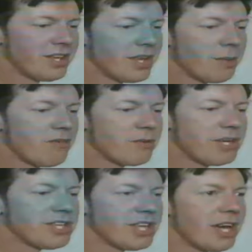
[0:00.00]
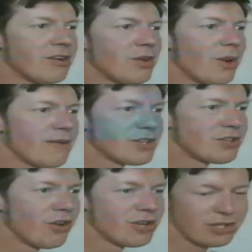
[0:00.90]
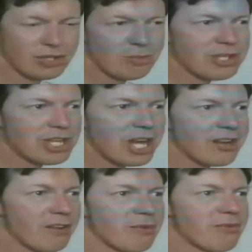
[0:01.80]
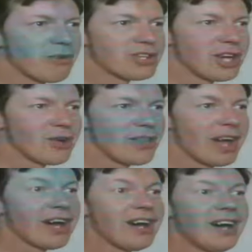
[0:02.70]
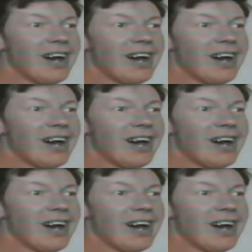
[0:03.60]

30. So he came over to me, he said, now you have a try. So I took my jacket off before I soaked that.